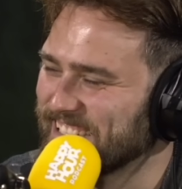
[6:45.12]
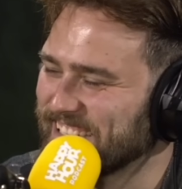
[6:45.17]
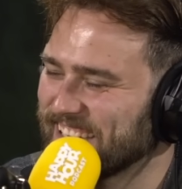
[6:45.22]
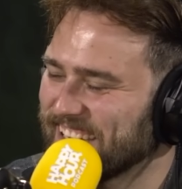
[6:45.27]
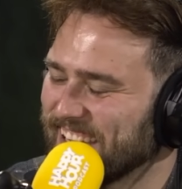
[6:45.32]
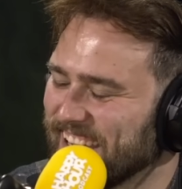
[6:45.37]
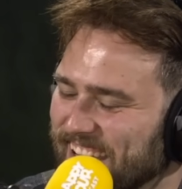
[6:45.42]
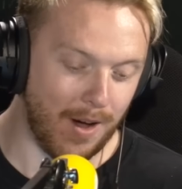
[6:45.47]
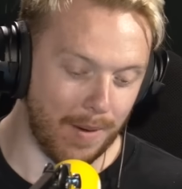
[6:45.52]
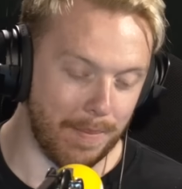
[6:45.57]

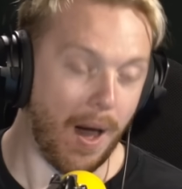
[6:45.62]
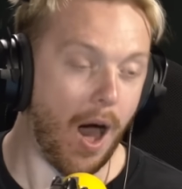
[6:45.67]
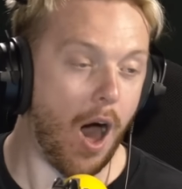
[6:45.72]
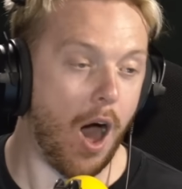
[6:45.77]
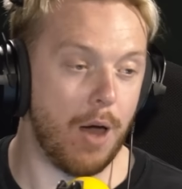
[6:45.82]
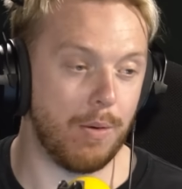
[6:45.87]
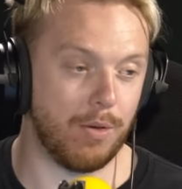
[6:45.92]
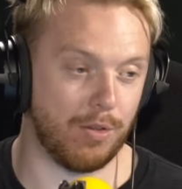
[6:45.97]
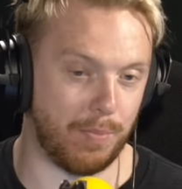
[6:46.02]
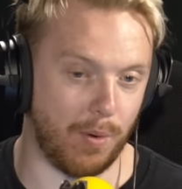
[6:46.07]
they're not. But
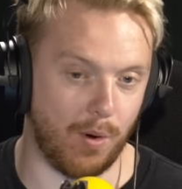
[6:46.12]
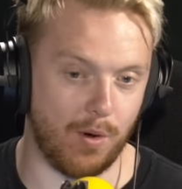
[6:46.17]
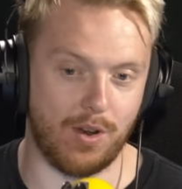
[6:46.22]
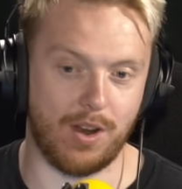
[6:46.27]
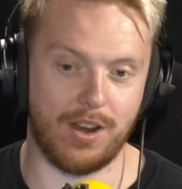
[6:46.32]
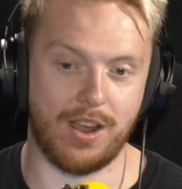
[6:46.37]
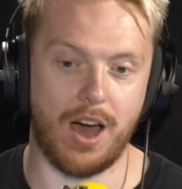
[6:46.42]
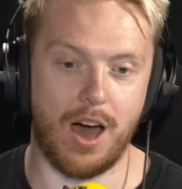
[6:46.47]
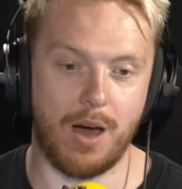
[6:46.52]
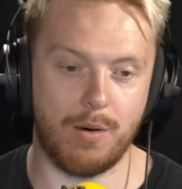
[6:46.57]
I was born
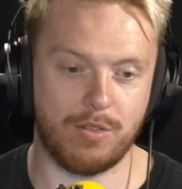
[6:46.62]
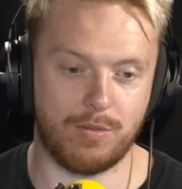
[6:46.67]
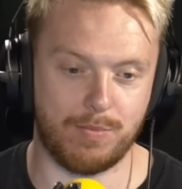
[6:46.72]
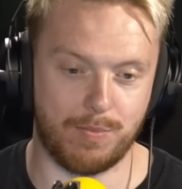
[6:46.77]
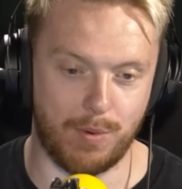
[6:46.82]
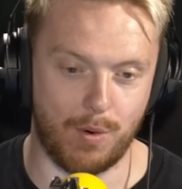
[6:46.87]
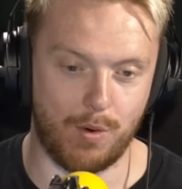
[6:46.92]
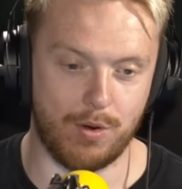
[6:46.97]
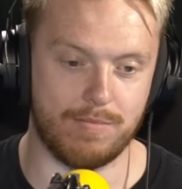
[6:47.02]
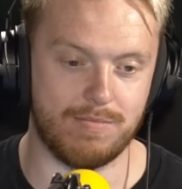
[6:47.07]

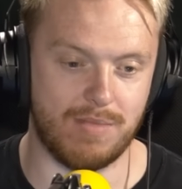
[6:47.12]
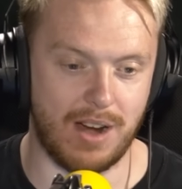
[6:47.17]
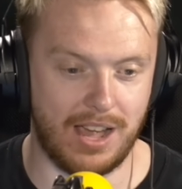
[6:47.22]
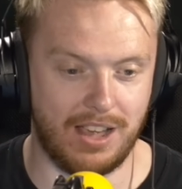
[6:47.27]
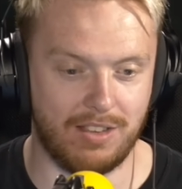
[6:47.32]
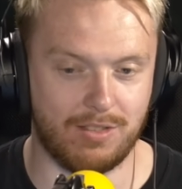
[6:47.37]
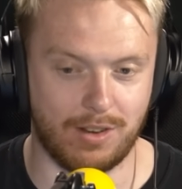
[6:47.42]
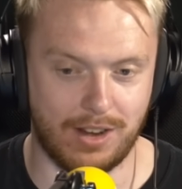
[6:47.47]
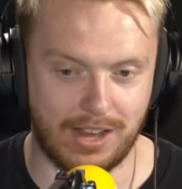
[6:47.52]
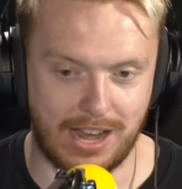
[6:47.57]
and
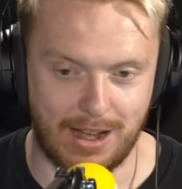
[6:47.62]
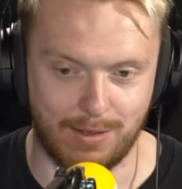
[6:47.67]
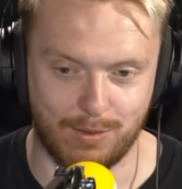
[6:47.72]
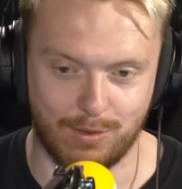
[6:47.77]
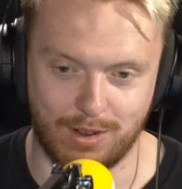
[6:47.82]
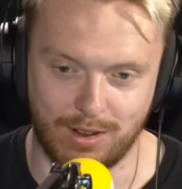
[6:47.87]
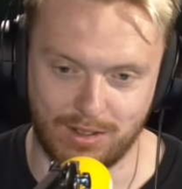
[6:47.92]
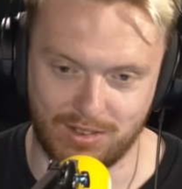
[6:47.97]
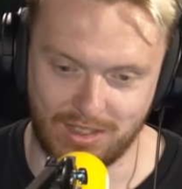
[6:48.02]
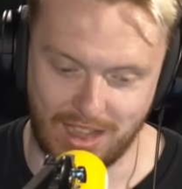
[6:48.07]
raised on a
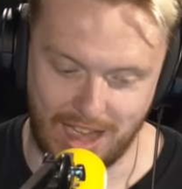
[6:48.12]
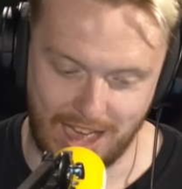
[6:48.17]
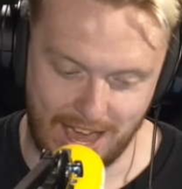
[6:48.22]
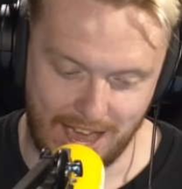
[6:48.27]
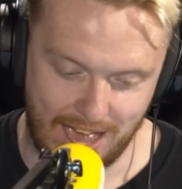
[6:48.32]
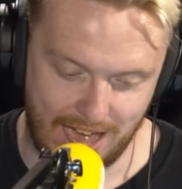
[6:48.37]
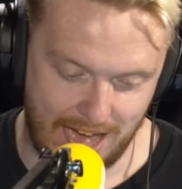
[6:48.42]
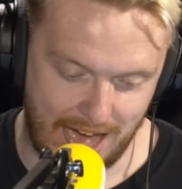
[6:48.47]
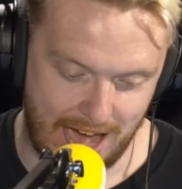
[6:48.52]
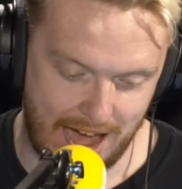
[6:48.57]
council estate,
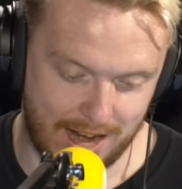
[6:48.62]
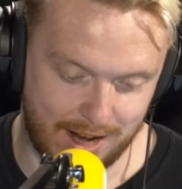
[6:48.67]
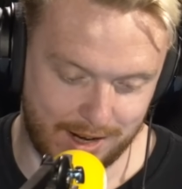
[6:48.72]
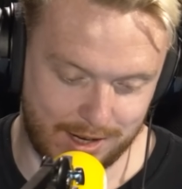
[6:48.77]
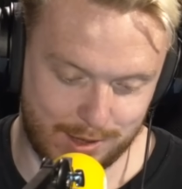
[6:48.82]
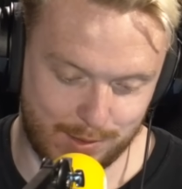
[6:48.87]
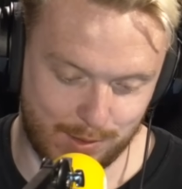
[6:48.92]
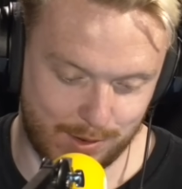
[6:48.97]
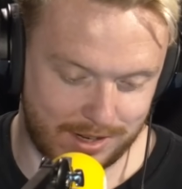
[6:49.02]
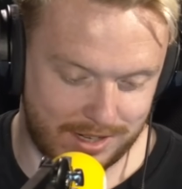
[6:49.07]
and I
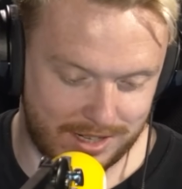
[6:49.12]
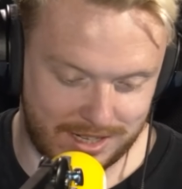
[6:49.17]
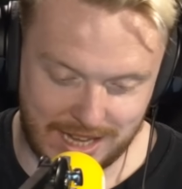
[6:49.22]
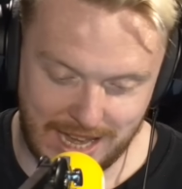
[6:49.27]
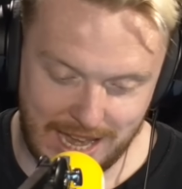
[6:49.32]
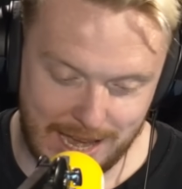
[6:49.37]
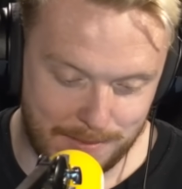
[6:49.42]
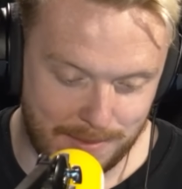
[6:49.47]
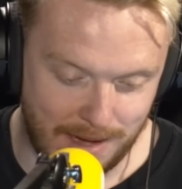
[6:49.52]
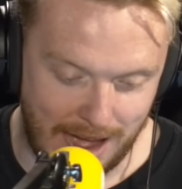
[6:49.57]
just want to
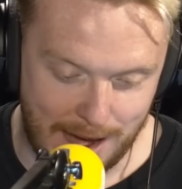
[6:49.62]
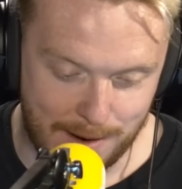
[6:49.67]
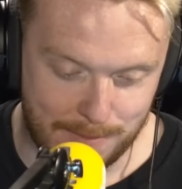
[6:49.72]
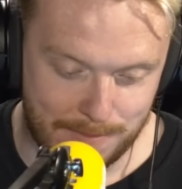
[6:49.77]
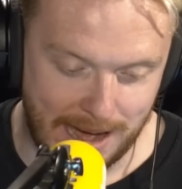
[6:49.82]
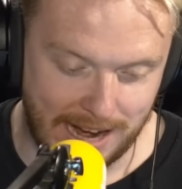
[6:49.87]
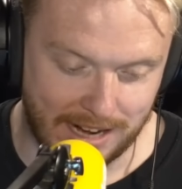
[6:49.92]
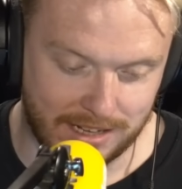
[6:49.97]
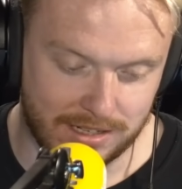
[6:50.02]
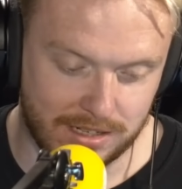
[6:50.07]
see how
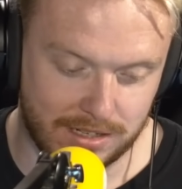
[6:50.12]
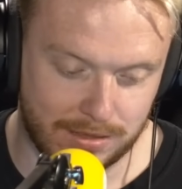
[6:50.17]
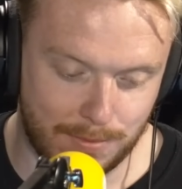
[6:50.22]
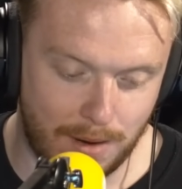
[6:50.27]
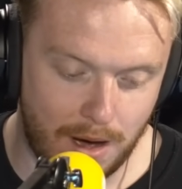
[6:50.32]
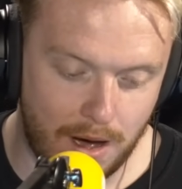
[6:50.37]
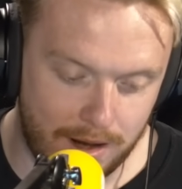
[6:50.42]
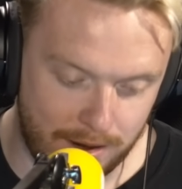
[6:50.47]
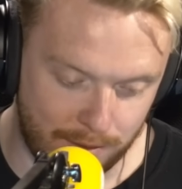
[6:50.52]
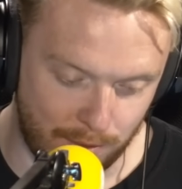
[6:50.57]
Max's
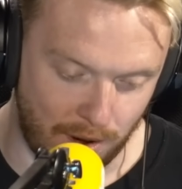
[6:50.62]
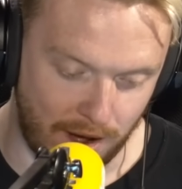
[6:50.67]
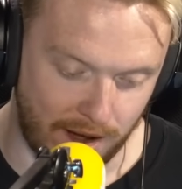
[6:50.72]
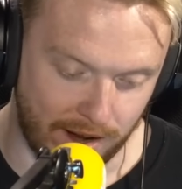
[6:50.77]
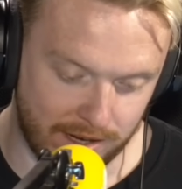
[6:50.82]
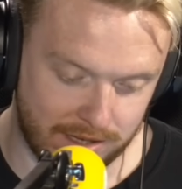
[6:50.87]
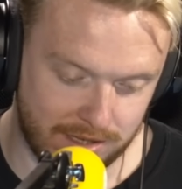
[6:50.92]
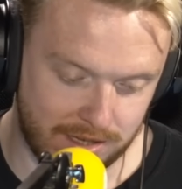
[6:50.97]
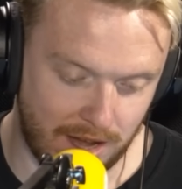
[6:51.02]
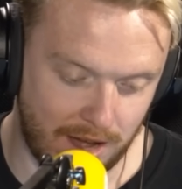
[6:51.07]
mind
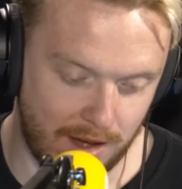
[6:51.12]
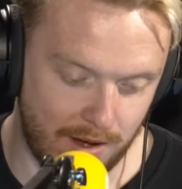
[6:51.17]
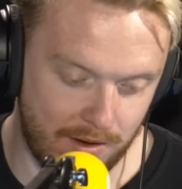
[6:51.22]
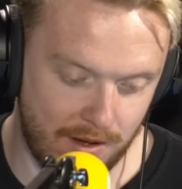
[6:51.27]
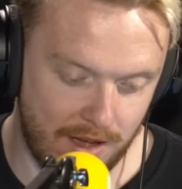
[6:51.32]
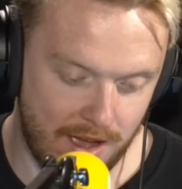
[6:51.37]
works. So,